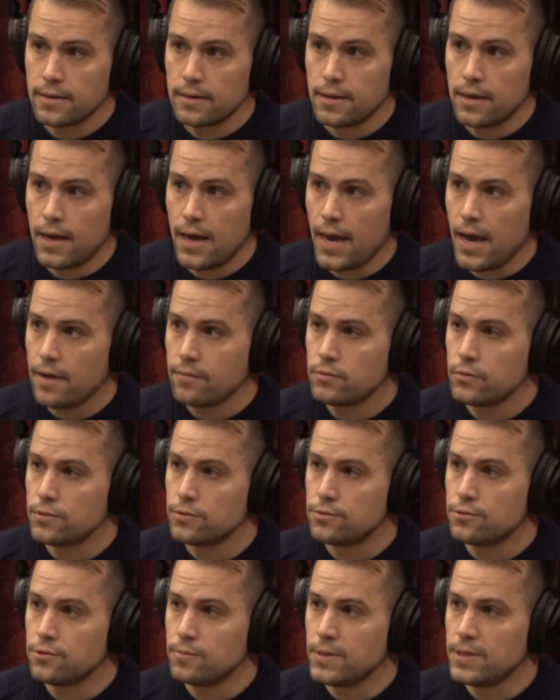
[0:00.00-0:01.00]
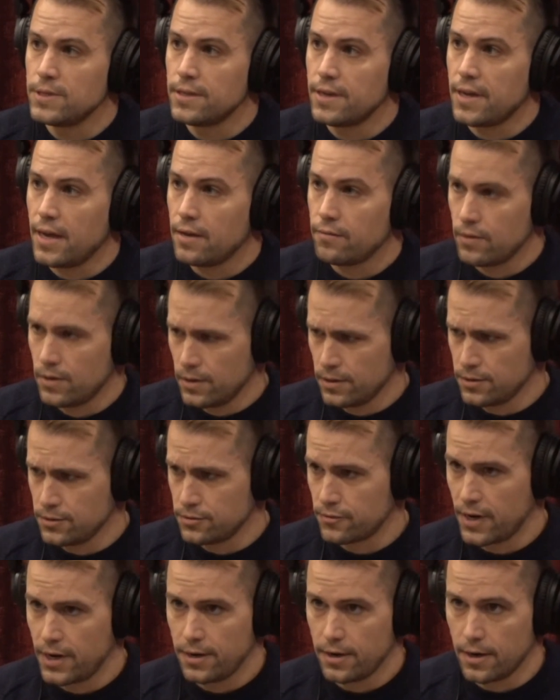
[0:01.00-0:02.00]
I have to assume he didn't have it on
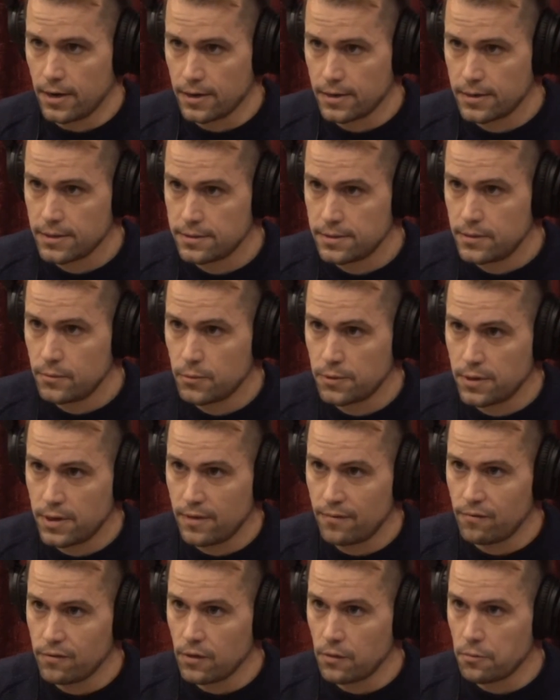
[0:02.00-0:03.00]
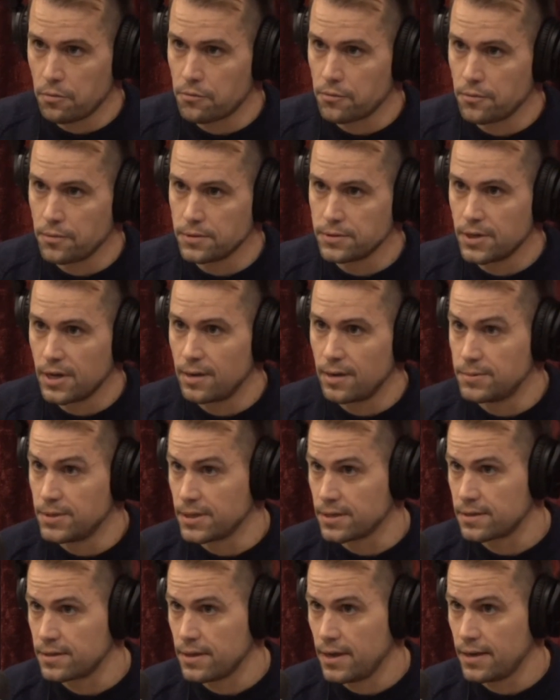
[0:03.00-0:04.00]
his radar because he wouldn't have flown through this
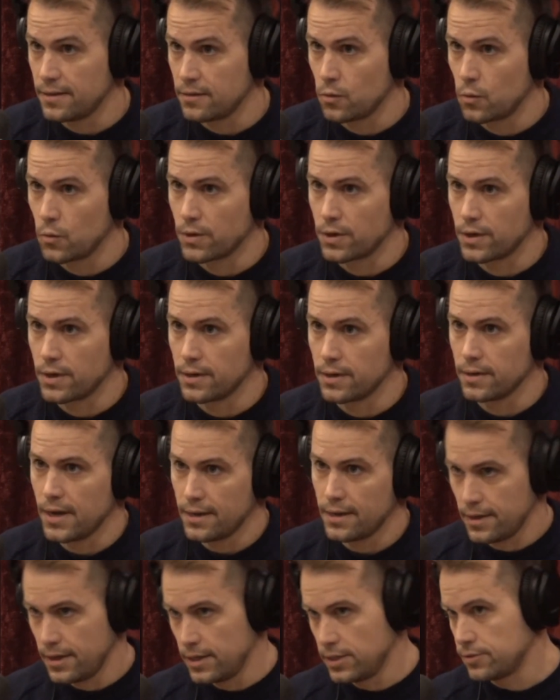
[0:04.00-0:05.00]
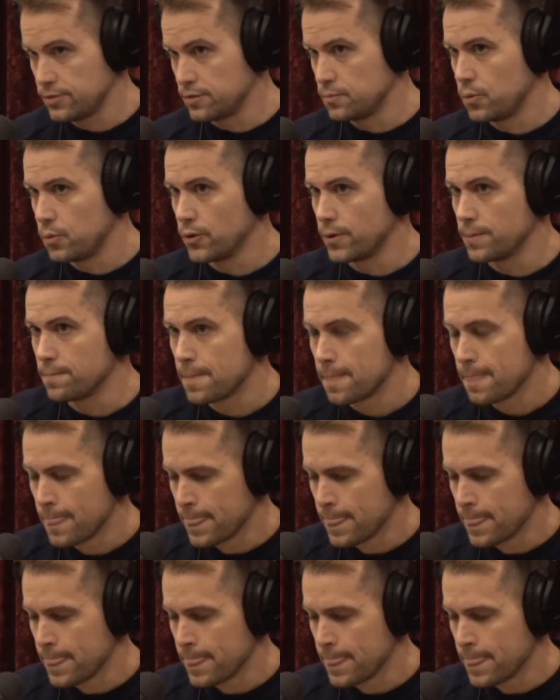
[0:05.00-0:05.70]
object at the entrance point.